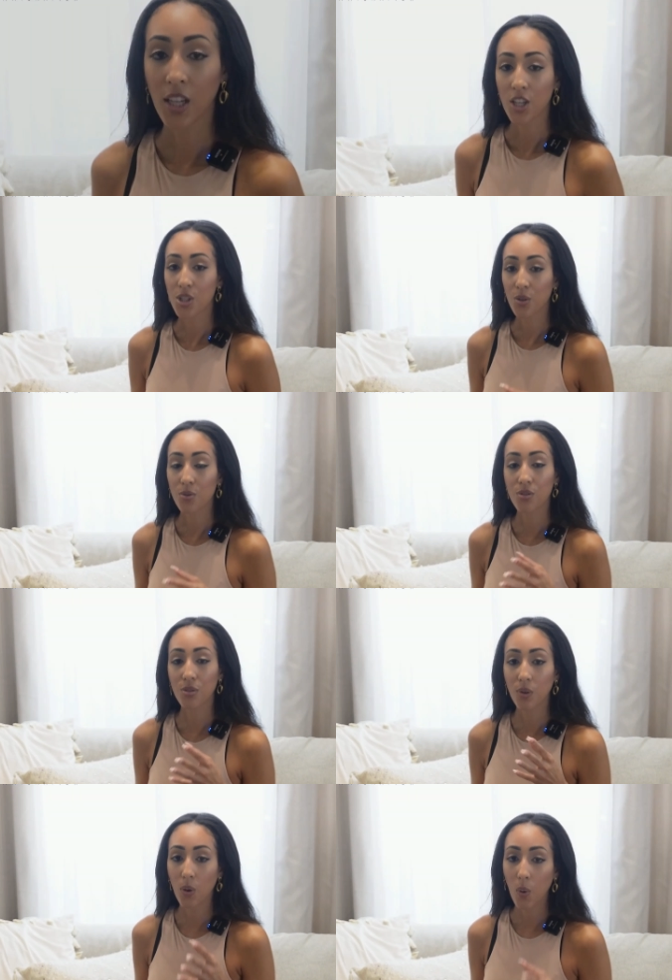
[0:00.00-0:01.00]
So
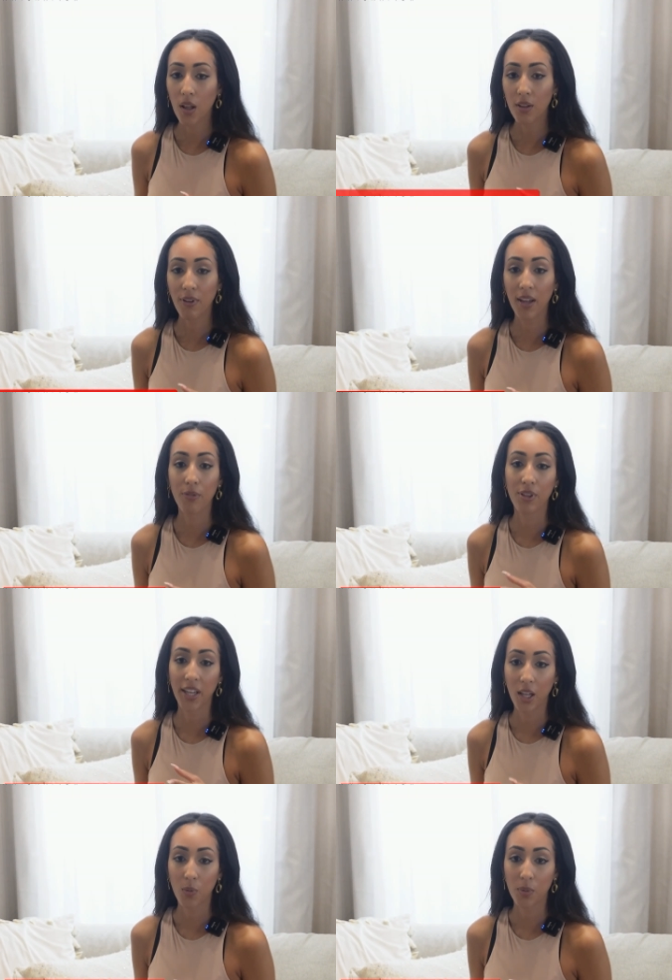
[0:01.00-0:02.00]
to qualify for
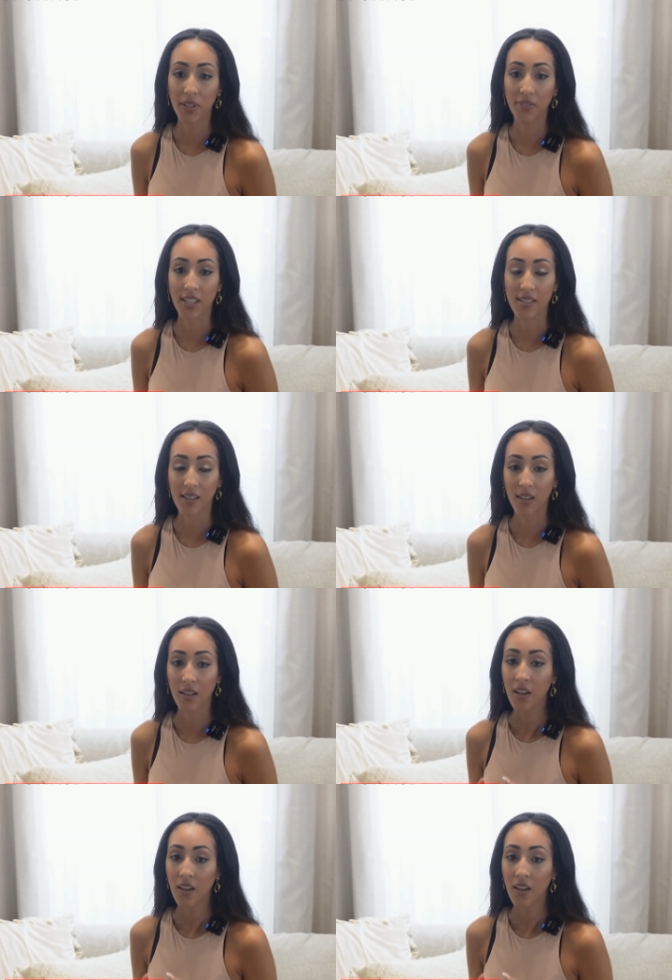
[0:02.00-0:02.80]
the L-1B visa,